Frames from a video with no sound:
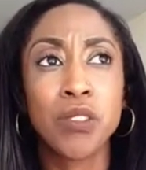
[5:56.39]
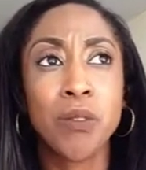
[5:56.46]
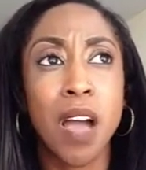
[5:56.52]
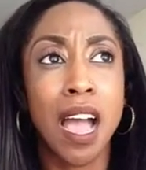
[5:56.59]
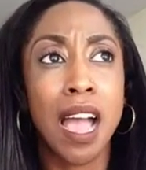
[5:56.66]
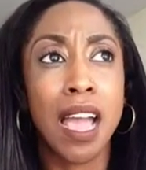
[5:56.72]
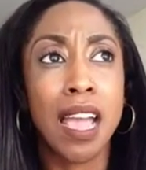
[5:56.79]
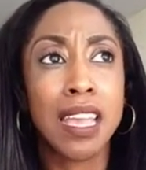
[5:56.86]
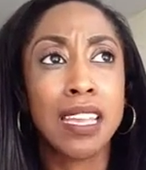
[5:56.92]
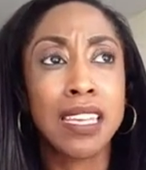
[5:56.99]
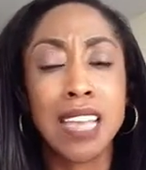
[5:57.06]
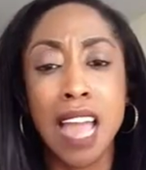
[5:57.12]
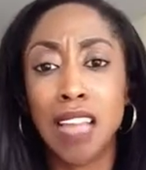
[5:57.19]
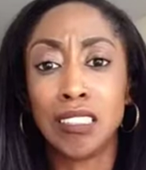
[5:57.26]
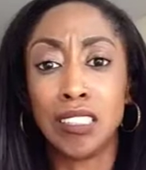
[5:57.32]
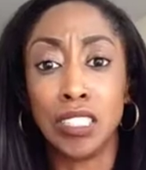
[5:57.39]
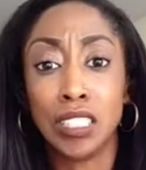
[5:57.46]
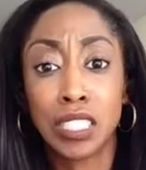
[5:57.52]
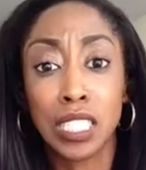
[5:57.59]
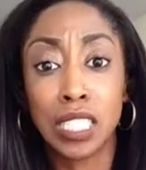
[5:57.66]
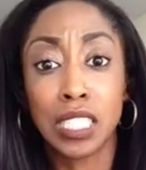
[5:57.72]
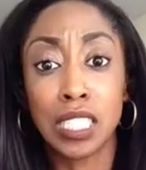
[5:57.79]
do I not
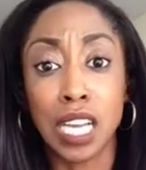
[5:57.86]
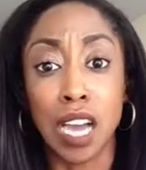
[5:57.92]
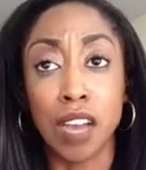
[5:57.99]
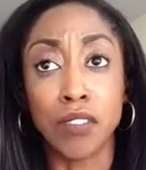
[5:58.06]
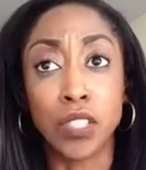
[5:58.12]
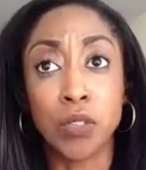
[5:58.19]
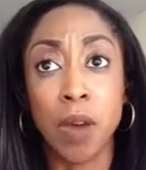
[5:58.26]
look good enough?